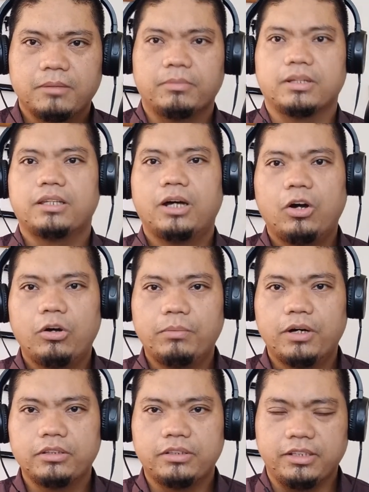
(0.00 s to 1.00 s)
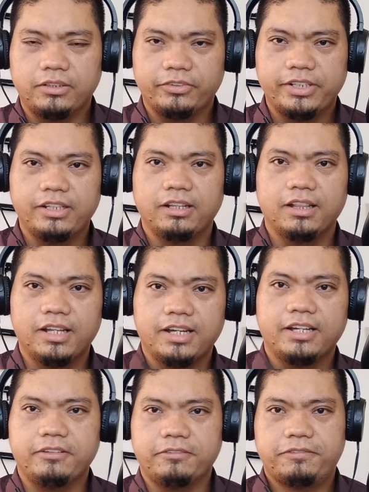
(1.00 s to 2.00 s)
but how about in real
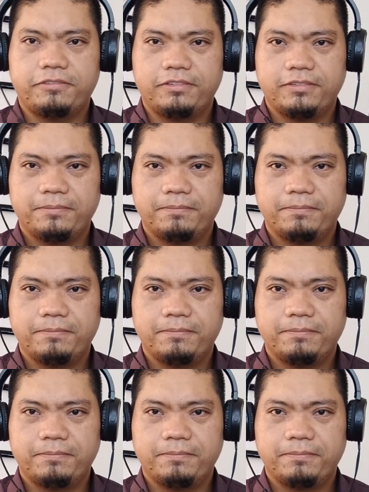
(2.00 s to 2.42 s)
life?